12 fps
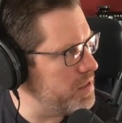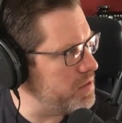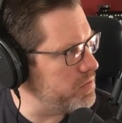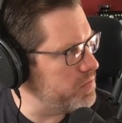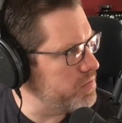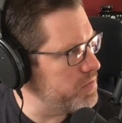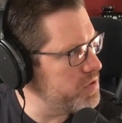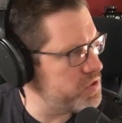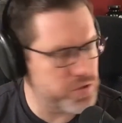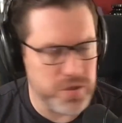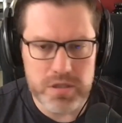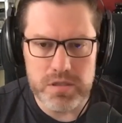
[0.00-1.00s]
you
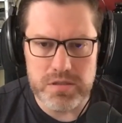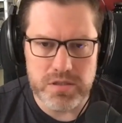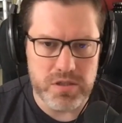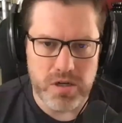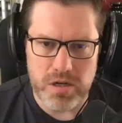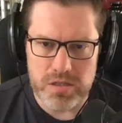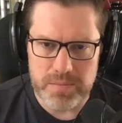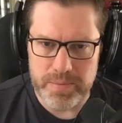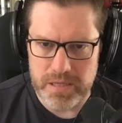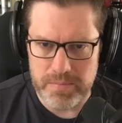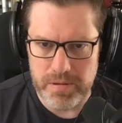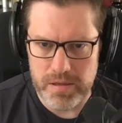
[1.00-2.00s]
struggle to talk
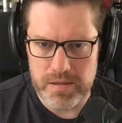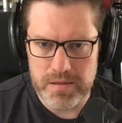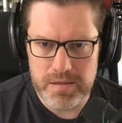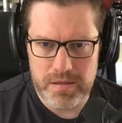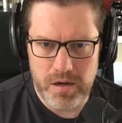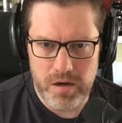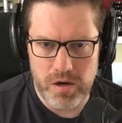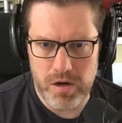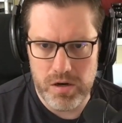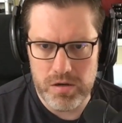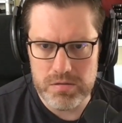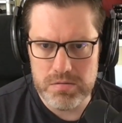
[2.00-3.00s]
to people
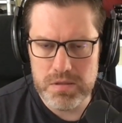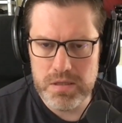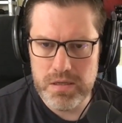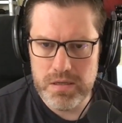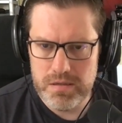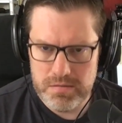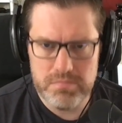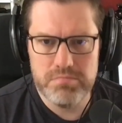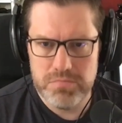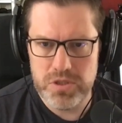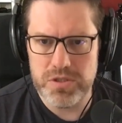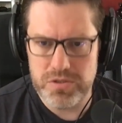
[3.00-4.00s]
or
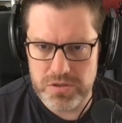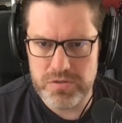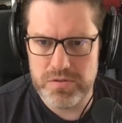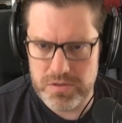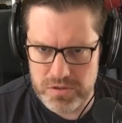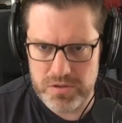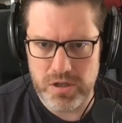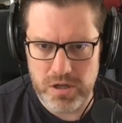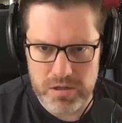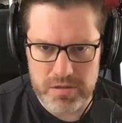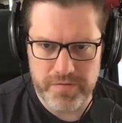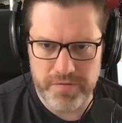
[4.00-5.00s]
just
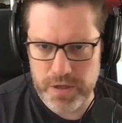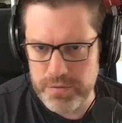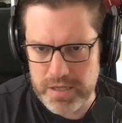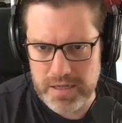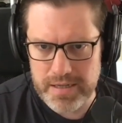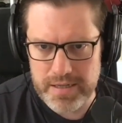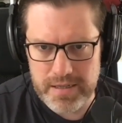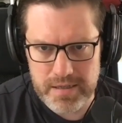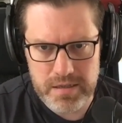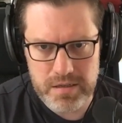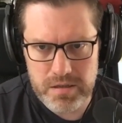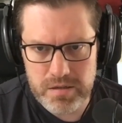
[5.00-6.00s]
talk
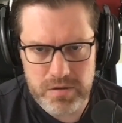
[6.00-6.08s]
fluently,